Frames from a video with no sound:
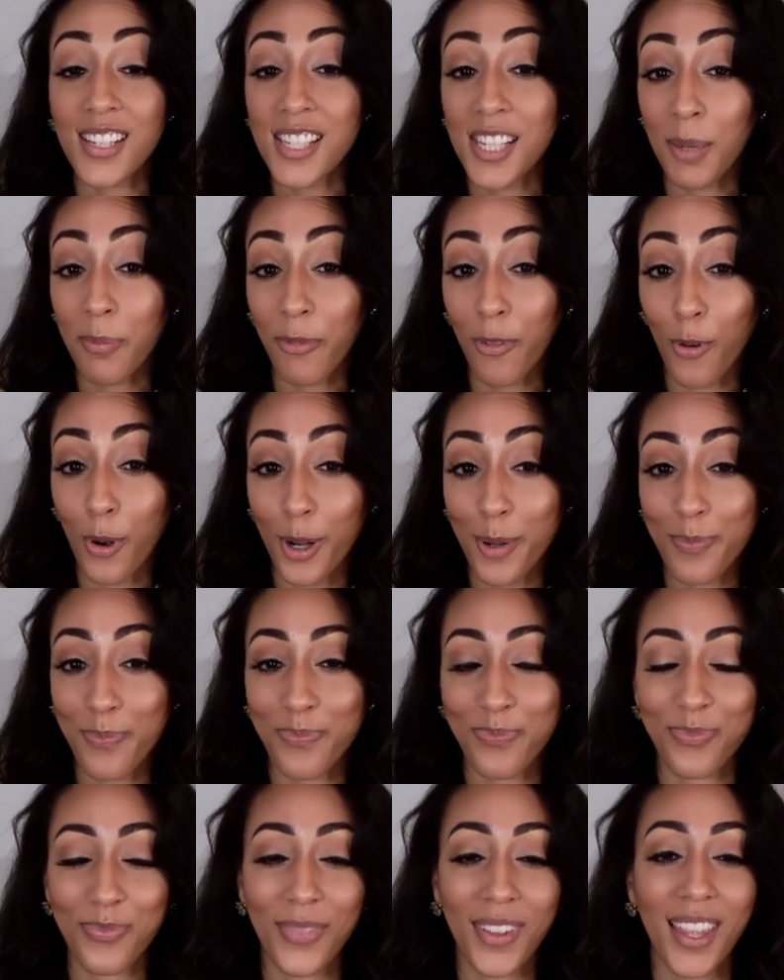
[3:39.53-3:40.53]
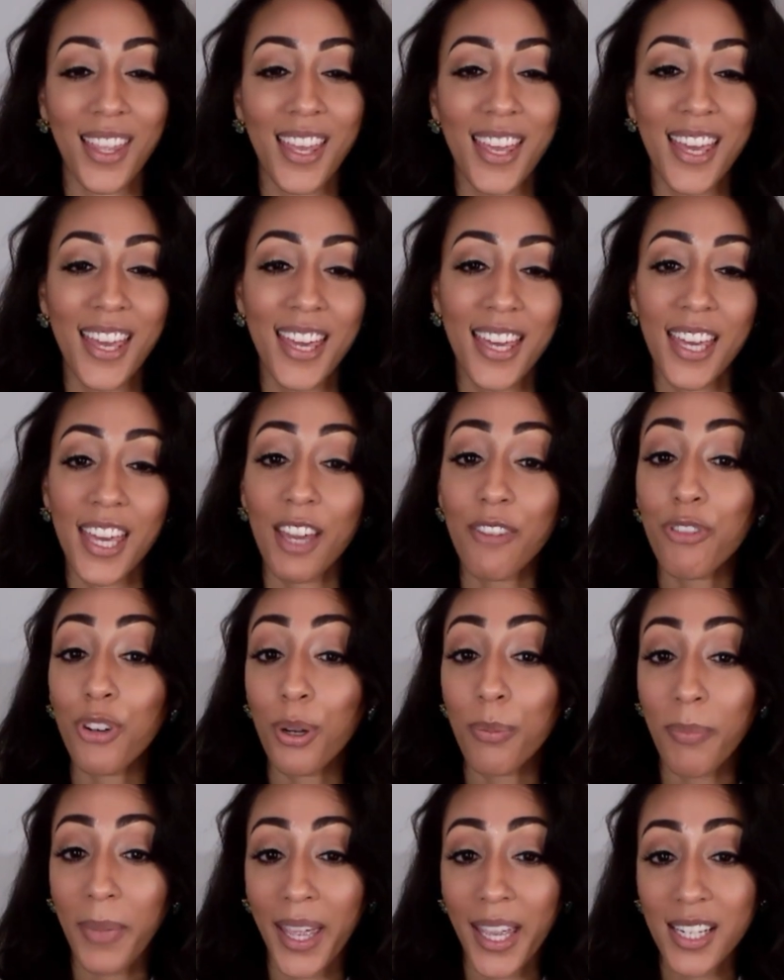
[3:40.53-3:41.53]
Tip 4, if your
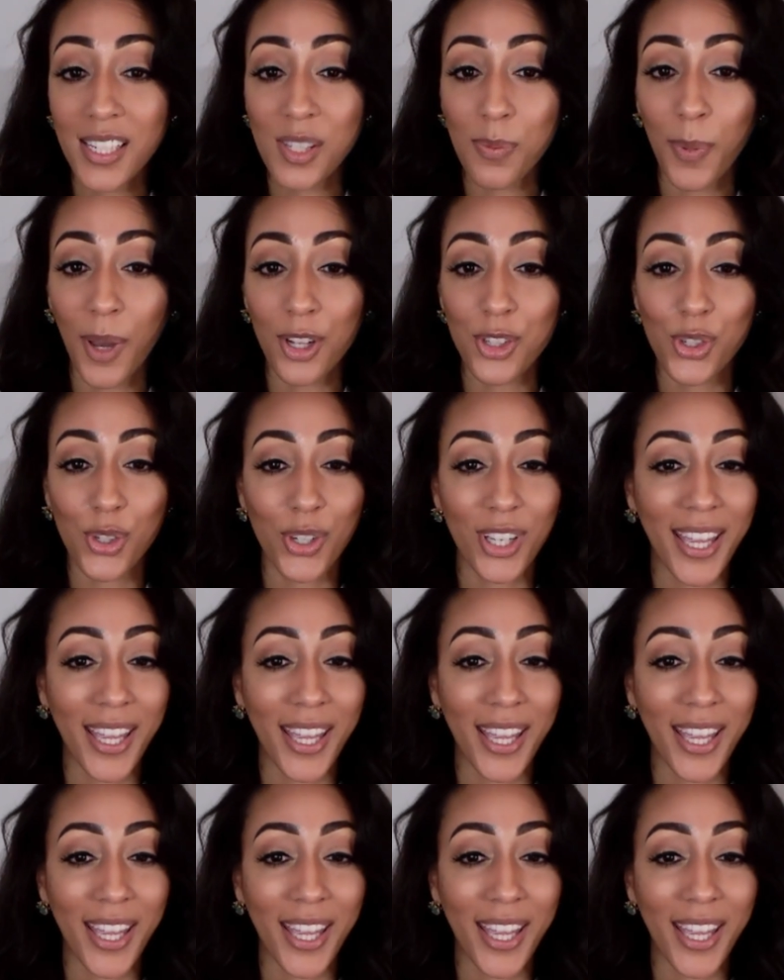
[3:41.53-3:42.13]
main sponsor